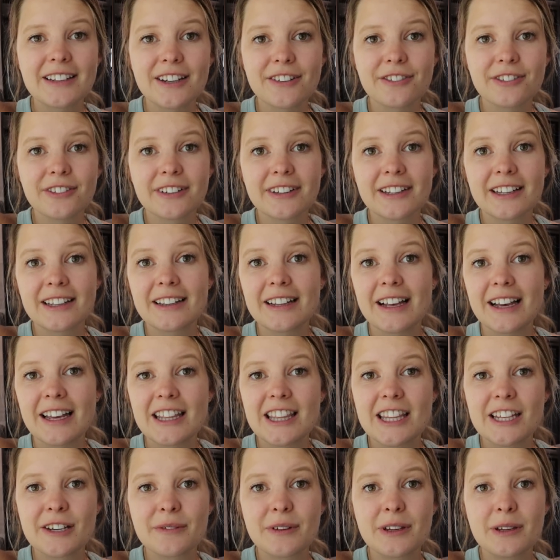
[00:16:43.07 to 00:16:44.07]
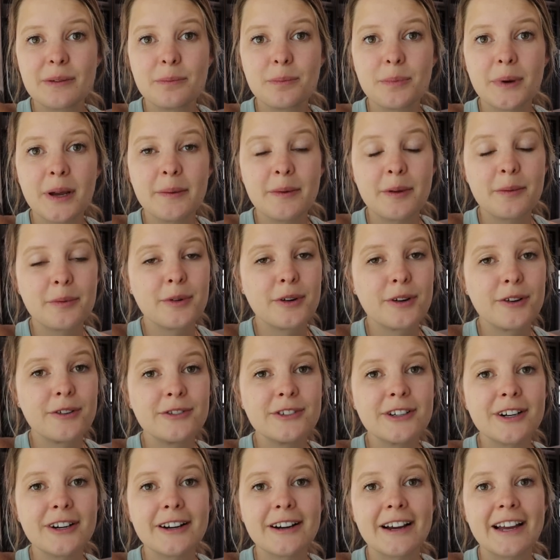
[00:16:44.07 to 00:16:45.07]
Definitely glad that we
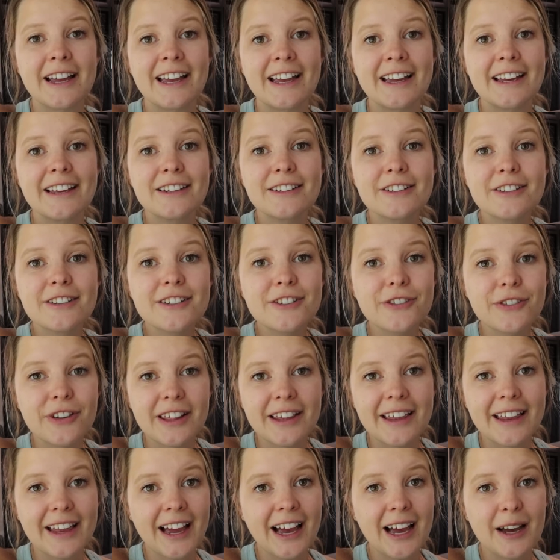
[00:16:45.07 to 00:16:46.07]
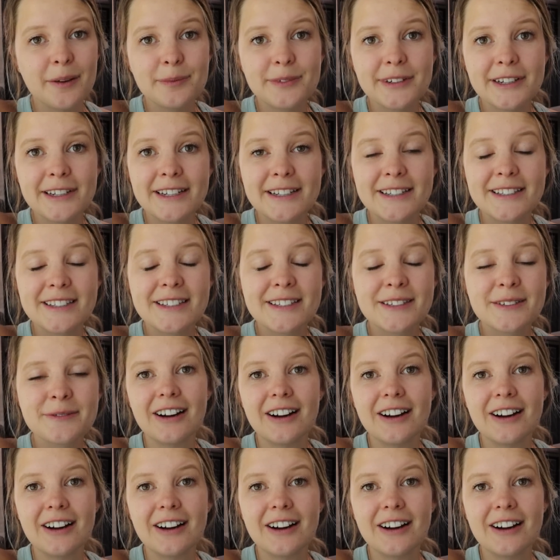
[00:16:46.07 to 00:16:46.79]
baby-proofed our handles for the cabinets.